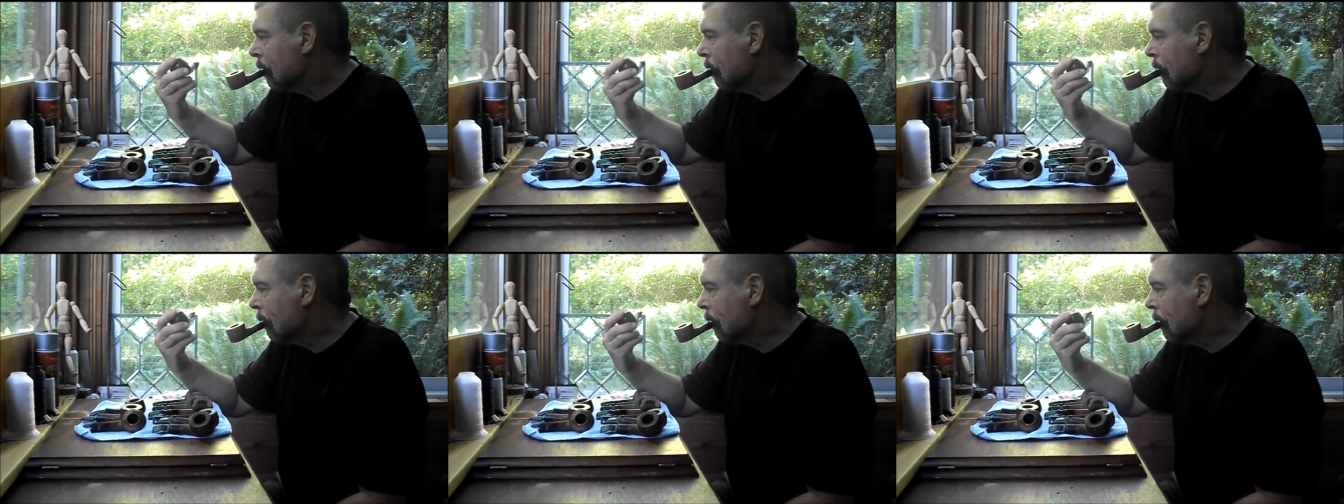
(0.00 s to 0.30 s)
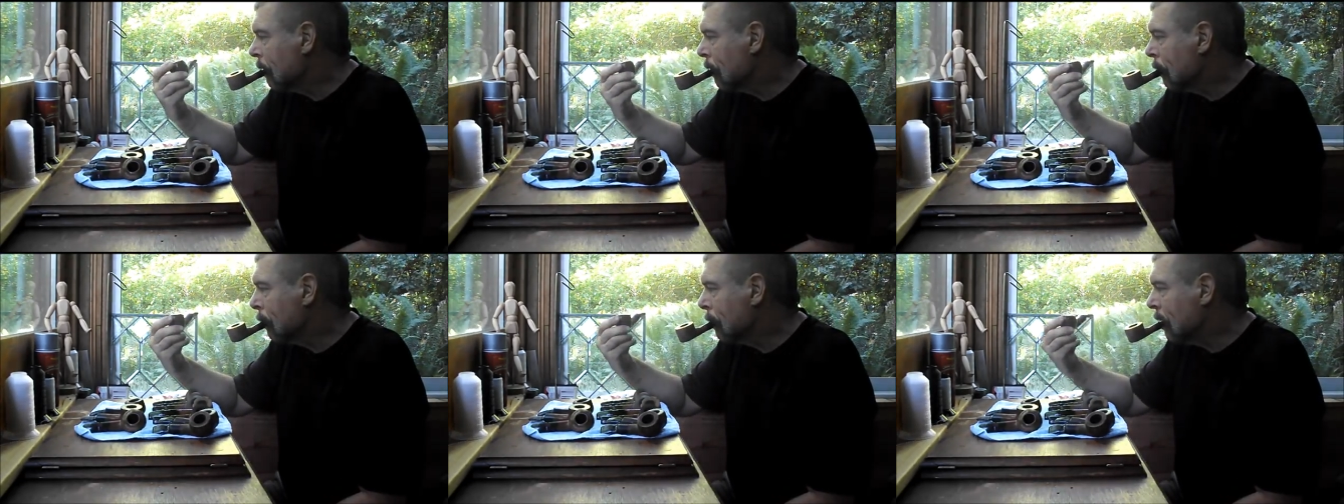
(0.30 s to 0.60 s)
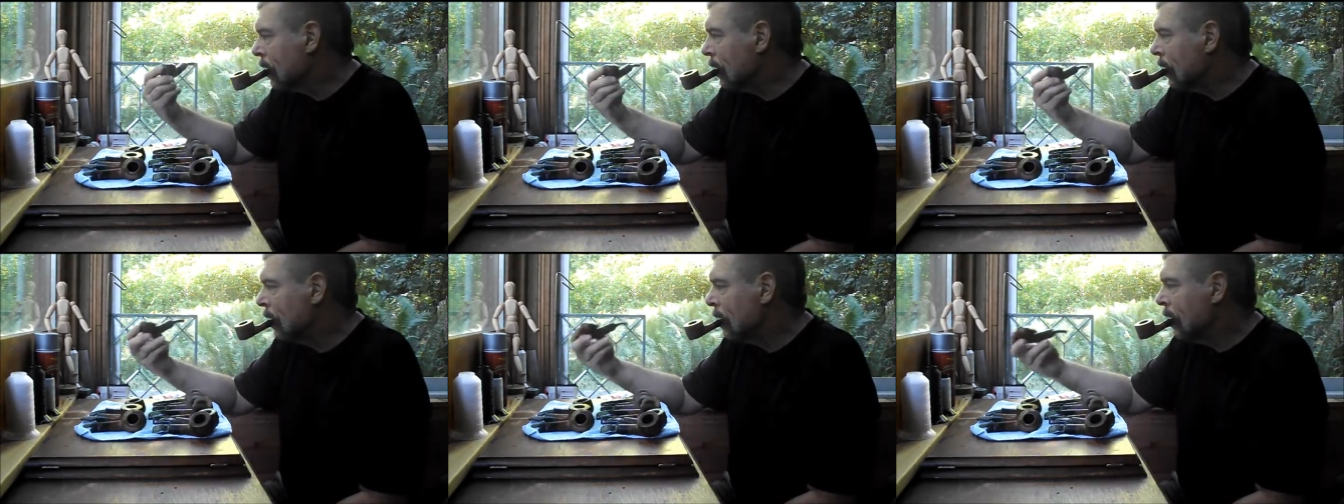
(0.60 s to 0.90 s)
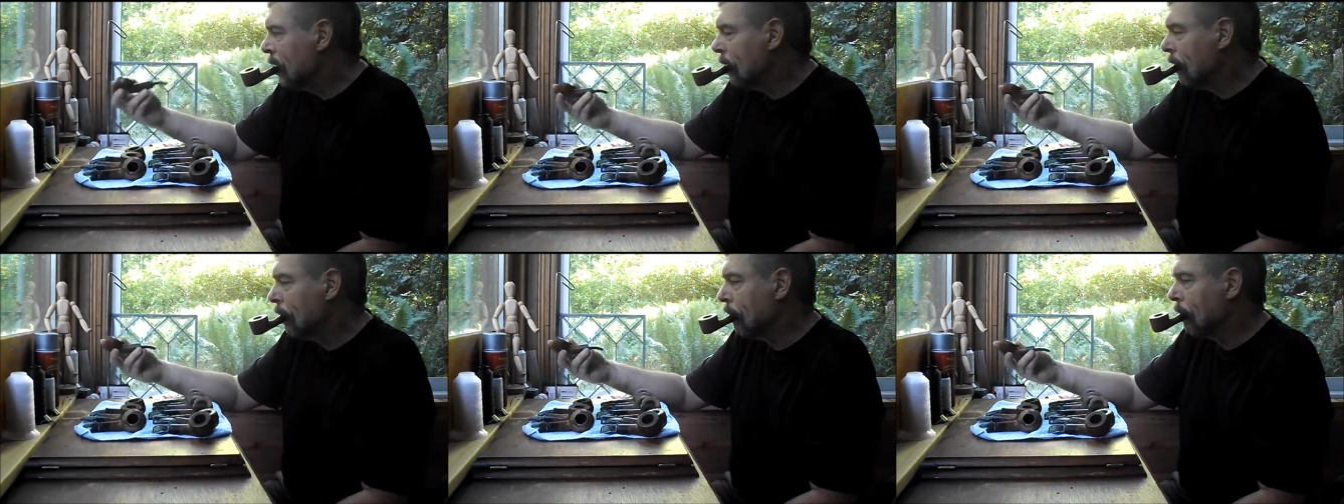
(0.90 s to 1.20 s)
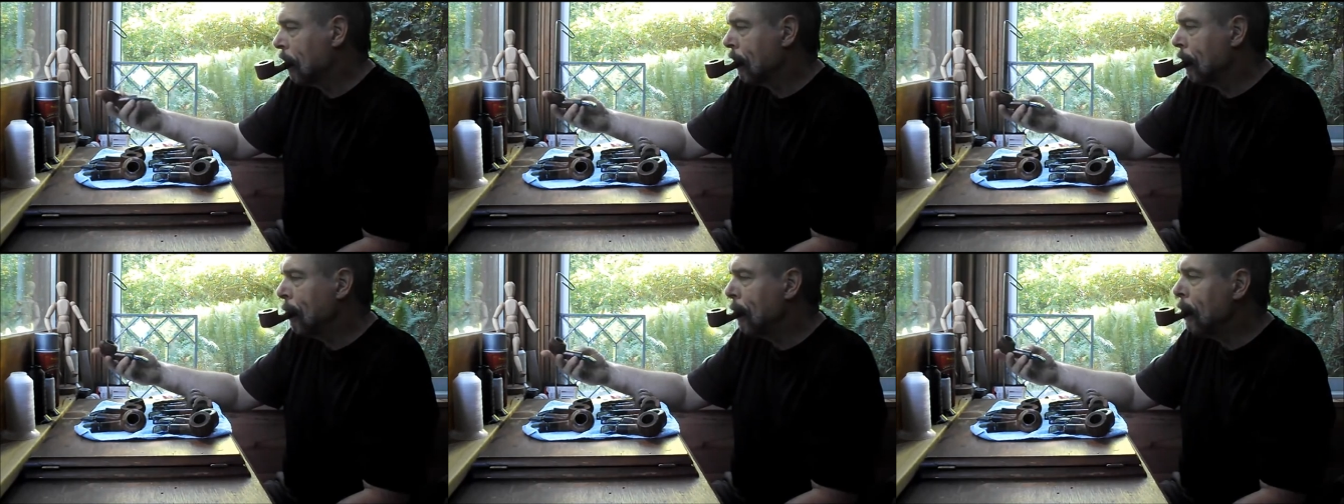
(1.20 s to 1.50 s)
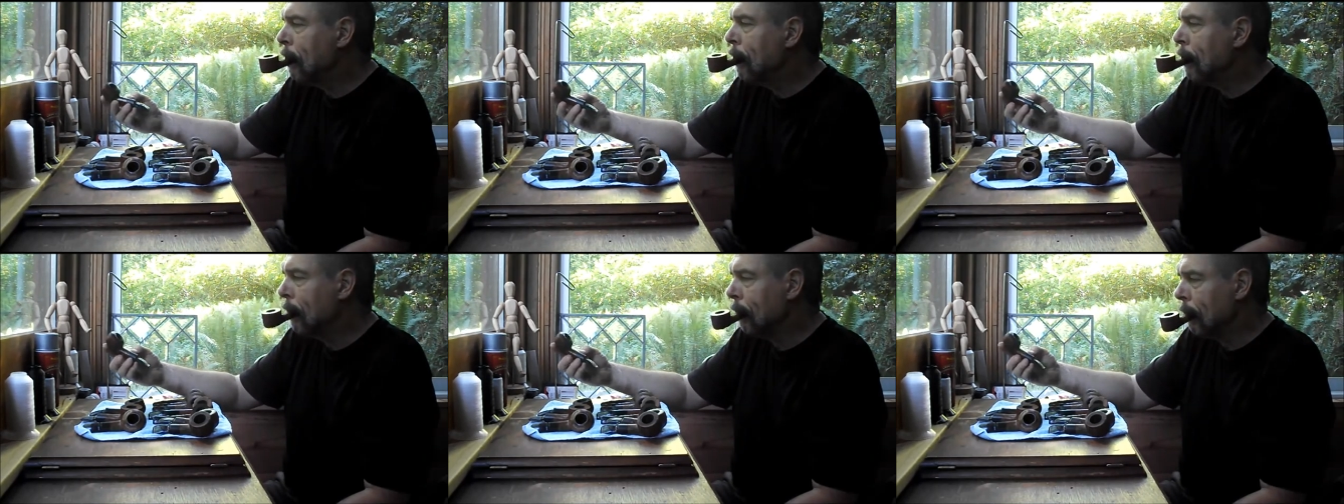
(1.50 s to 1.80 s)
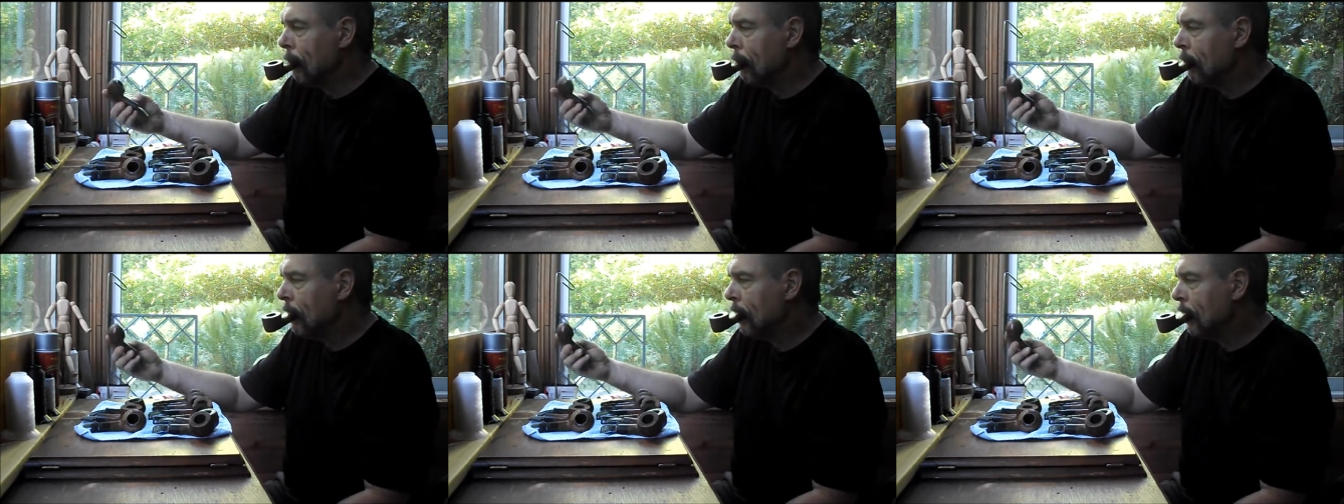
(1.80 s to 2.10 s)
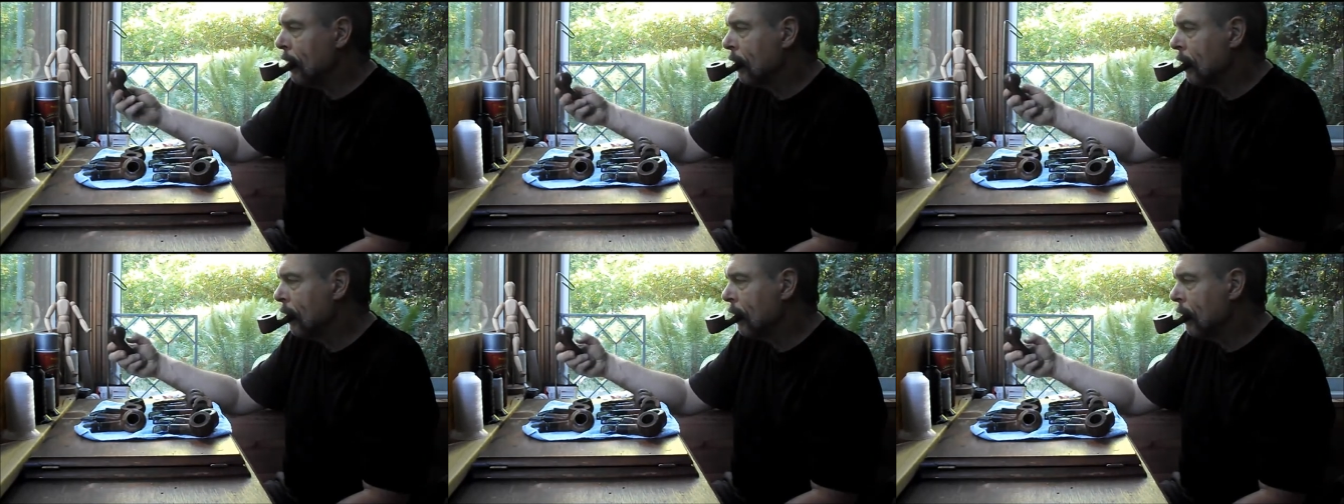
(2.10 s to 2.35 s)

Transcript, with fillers: So this one is smooth.